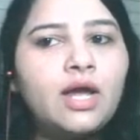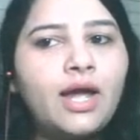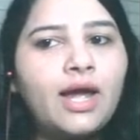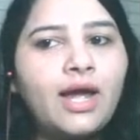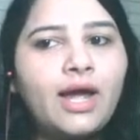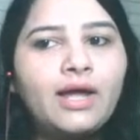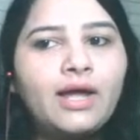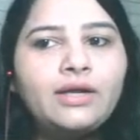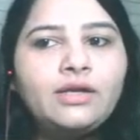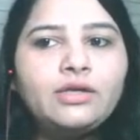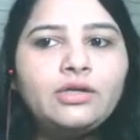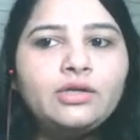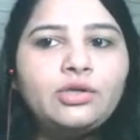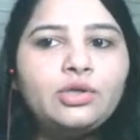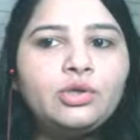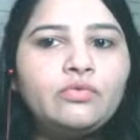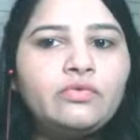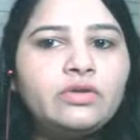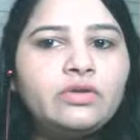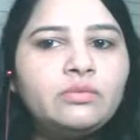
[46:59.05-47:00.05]
and
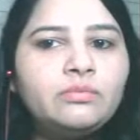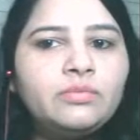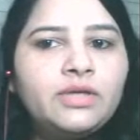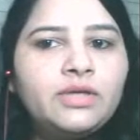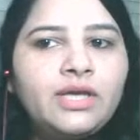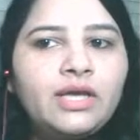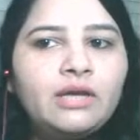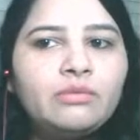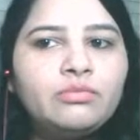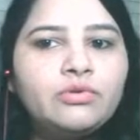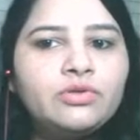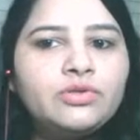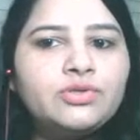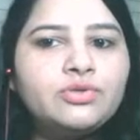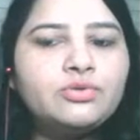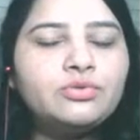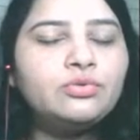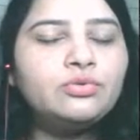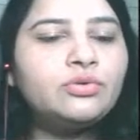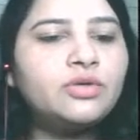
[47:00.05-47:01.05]
you will be able
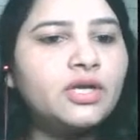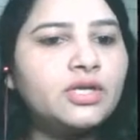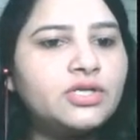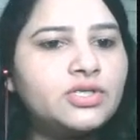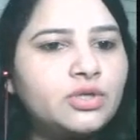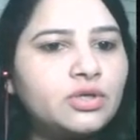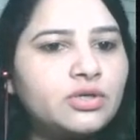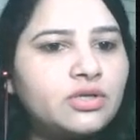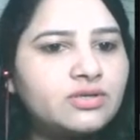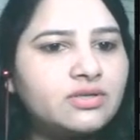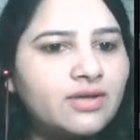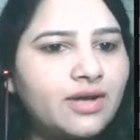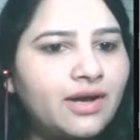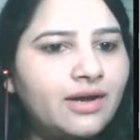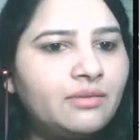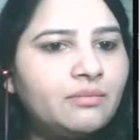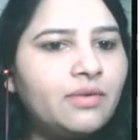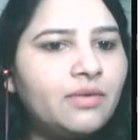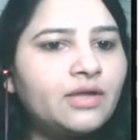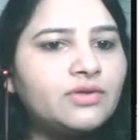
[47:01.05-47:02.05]
to get your
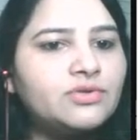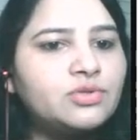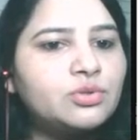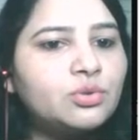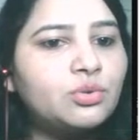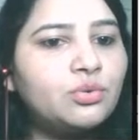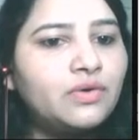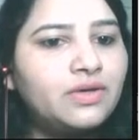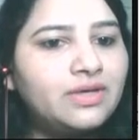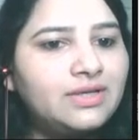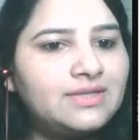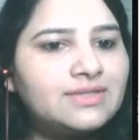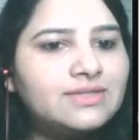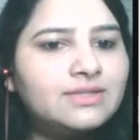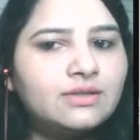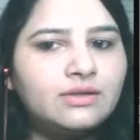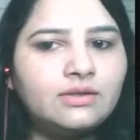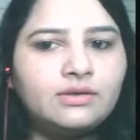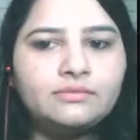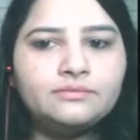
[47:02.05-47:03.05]
desired band score
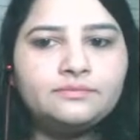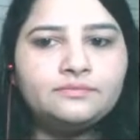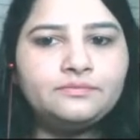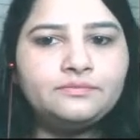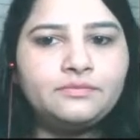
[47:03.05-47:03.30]
easily.